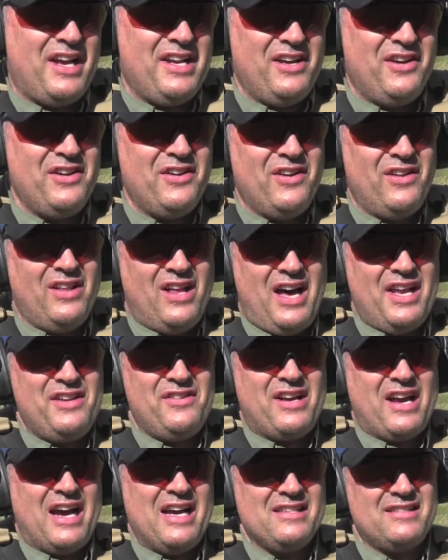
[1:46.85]
I know a lot of
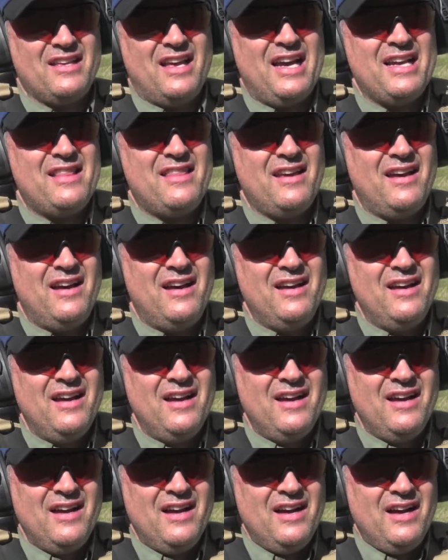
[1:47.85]
you guys like the
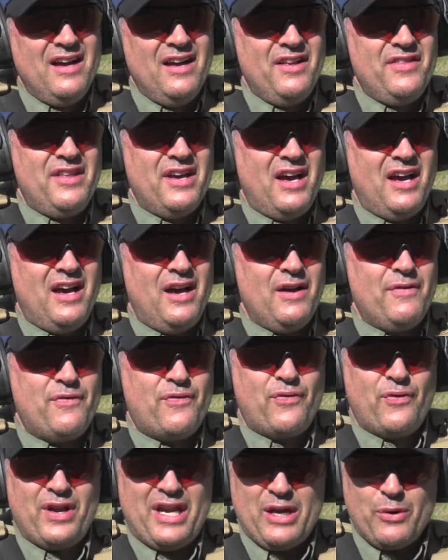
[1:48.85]

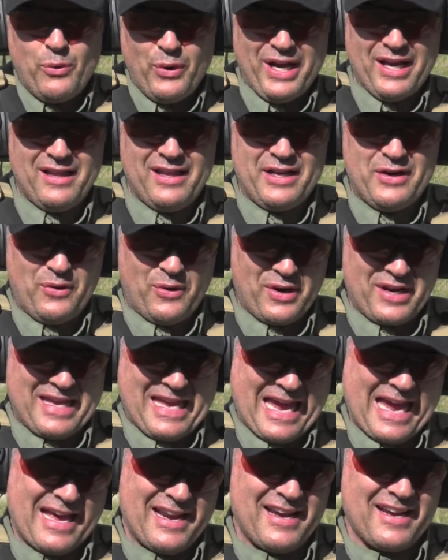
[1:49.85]
freewheeling
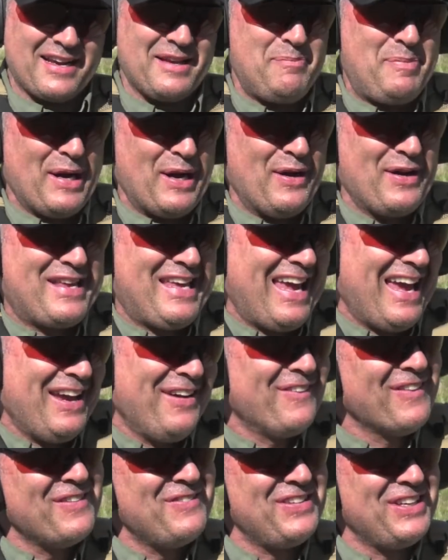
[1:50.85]
organic
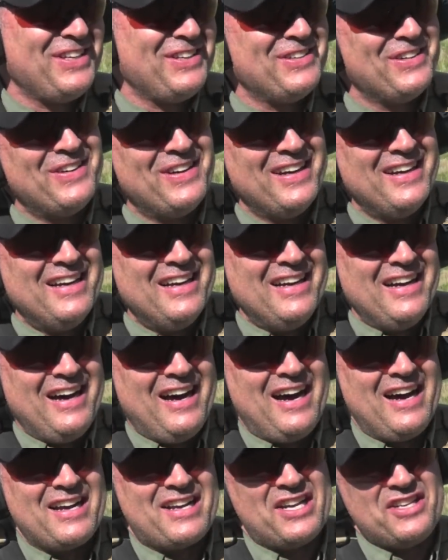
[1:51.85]
barricade review
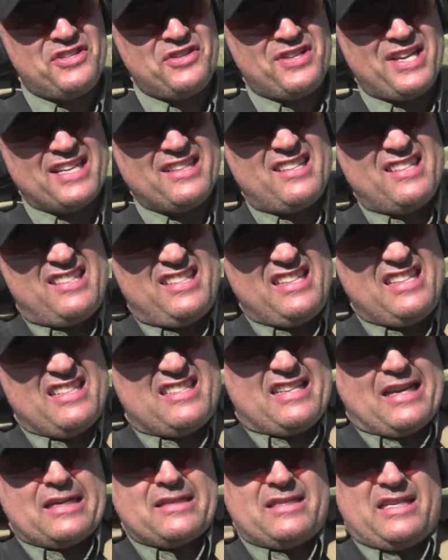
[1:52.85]
because you get to see the
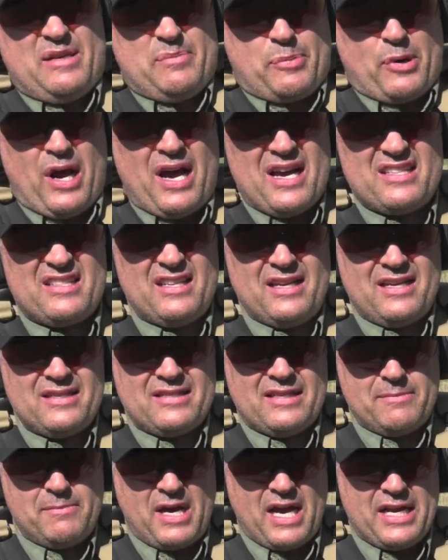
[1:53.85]
testing
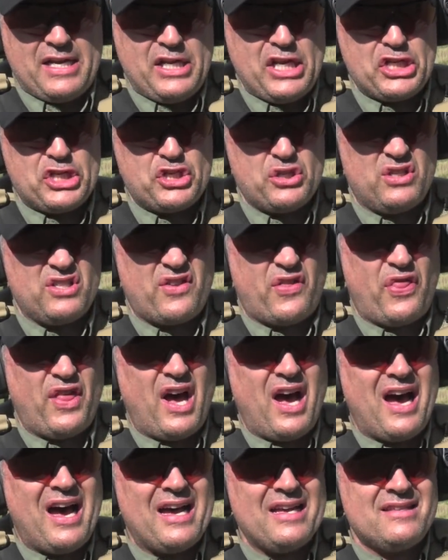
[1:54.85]
process and my initial
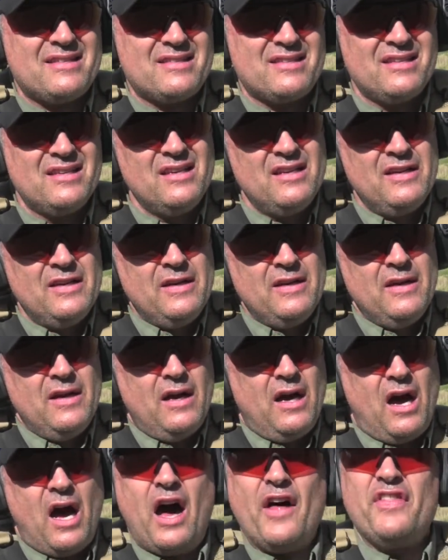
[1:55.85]
thoughts
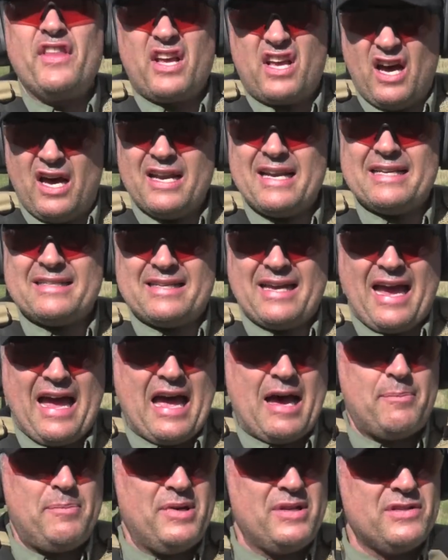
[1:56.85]
on the gun as it
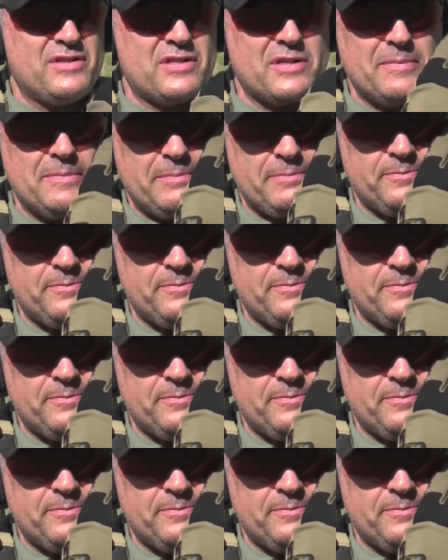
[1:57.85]
happens.